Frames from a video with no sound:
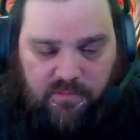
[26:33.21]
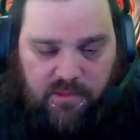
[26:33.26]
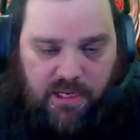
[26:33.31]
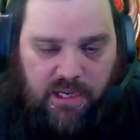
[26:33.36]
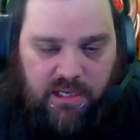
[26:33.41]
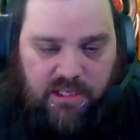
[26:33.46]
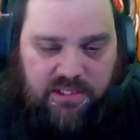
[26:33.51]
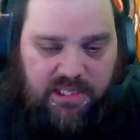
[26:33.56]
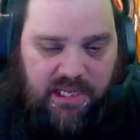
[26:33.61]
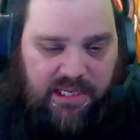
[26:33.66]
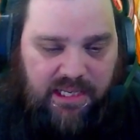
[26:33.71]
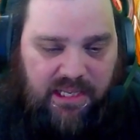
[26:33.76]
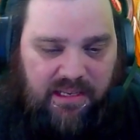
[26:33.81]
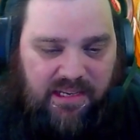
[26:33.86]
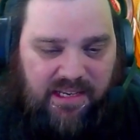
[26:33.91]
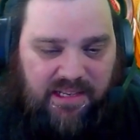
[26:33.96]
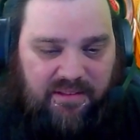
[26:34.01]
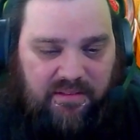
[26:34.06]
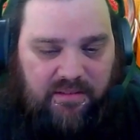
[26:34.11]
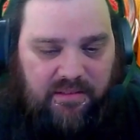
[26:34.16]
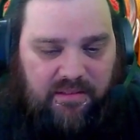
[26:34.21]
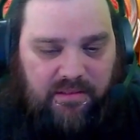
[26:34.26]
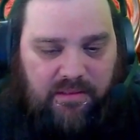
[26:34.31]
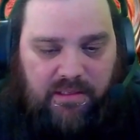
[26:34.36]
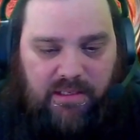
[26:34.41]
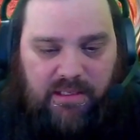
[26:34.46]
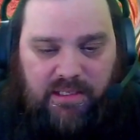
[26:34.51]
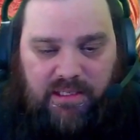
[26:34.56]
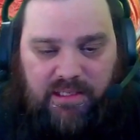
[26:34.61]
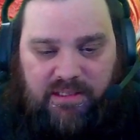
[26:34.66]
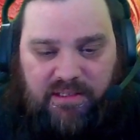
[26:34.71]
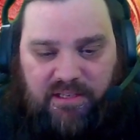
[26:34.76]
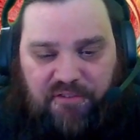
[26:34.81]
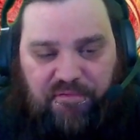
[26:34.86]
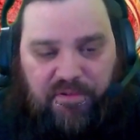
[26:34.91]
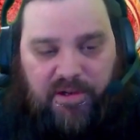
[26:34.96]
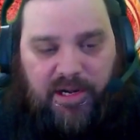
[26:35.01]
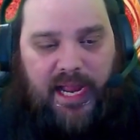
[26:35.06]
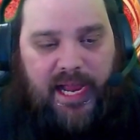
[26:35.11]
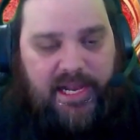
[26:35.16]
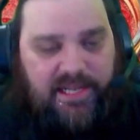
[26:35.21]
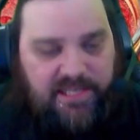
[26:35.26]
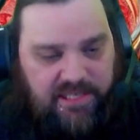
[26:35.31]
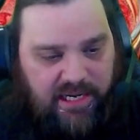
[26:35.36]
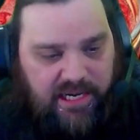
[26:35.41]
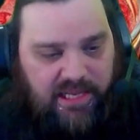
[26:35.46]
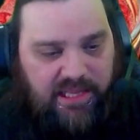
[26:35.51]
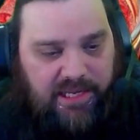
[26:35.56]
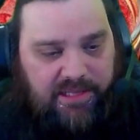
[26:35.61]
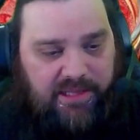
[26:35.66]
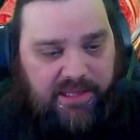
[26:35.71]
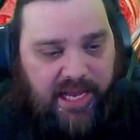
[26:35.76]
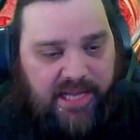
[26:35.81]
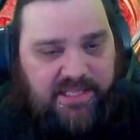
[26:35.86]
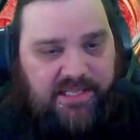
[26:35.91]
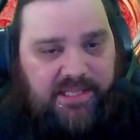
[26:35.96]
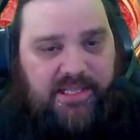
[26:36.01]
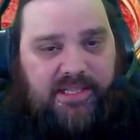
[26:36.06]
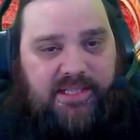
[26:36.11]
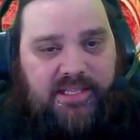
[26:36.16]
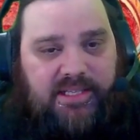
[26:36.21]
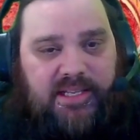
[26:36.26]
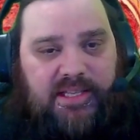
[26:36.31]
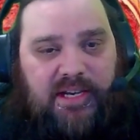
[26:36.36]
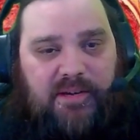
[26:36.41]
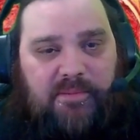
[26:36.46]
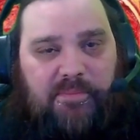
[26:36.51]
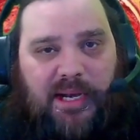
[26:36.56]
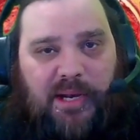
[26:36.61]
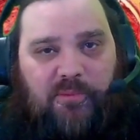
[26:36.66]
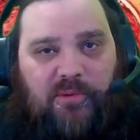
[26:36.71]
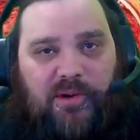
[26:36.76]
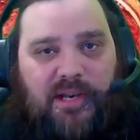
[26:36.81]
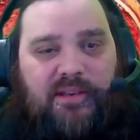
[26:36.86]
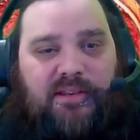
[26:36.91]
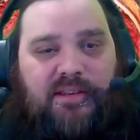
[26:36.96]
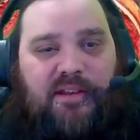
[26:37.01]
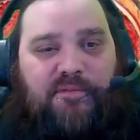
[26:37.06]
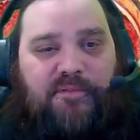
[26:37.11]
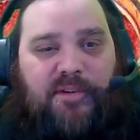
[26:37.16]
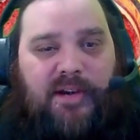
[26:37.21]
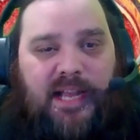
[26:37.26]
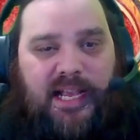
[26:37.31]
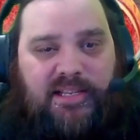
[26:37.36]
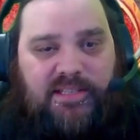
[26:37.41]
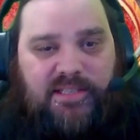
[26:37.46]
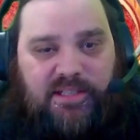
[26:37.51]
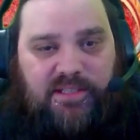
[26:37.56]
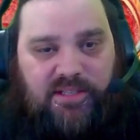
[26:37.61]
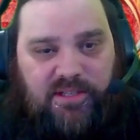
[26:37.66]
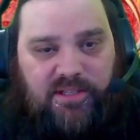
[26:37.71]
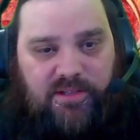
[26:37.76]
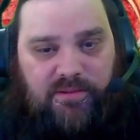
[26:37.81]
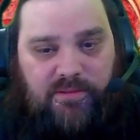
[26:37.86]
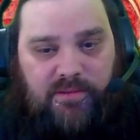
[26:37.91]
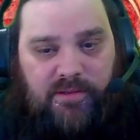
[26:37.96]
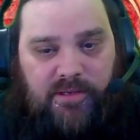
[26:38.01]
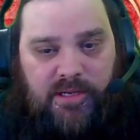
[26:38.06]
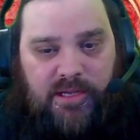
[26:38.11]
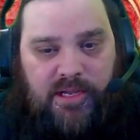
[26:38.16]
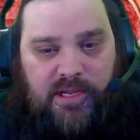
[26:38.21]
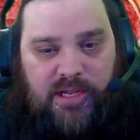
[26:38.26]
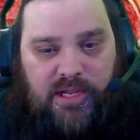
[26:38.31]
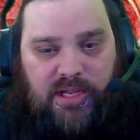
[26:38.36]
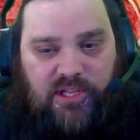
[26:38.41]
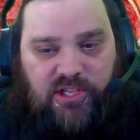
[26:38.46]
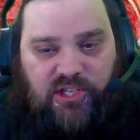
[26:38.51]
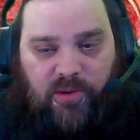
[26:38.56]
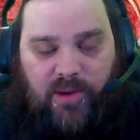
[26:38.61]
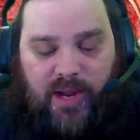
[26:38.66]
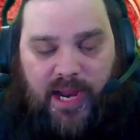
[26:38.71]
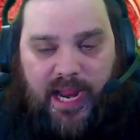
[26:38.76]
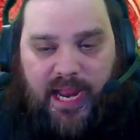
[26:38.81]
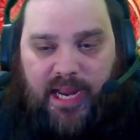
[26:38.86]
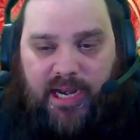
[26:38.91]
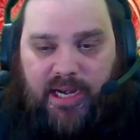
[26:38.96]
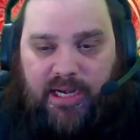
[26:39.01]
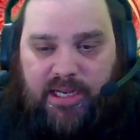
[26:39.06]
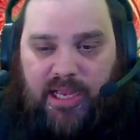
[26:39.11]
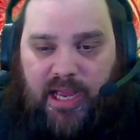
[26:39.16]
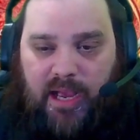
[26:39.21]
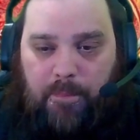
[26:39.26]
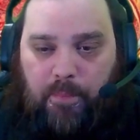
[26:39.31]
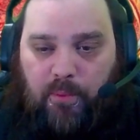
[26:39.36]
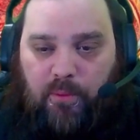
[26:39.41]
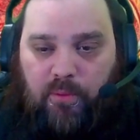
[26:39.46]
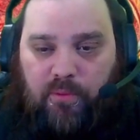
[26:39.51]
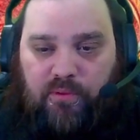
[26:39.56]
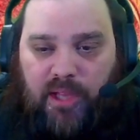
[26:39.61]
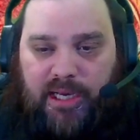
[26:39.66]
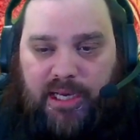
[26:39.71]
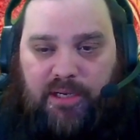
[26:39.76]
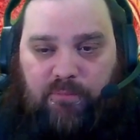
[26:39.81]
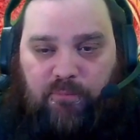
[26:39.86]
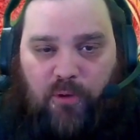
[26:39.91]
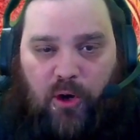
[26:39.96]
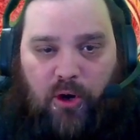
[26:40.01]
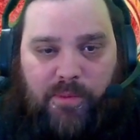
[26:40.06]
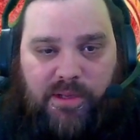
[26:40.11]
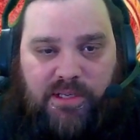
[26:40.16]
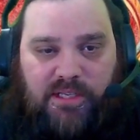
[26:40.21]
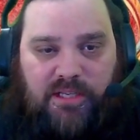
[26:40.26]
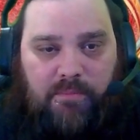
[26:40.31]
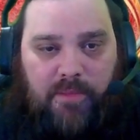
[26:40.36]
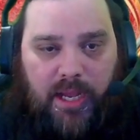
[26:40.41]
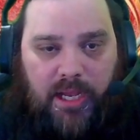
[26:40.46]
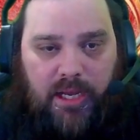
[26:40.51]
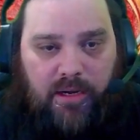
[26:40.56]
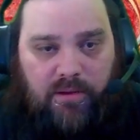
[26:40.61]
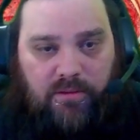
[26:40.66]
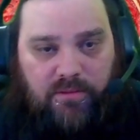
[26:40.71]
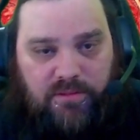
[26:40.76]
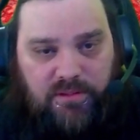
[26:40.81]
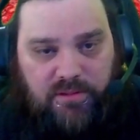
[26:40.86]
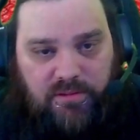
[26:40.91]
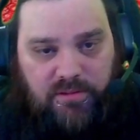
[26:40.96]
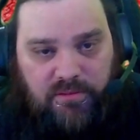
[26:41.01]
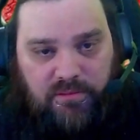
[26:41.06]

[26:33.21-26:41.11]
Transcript: I was like, it needs a different acid. I like the acid that's in there, but I want a different acid too. So I add a couple like Roma tomatoes,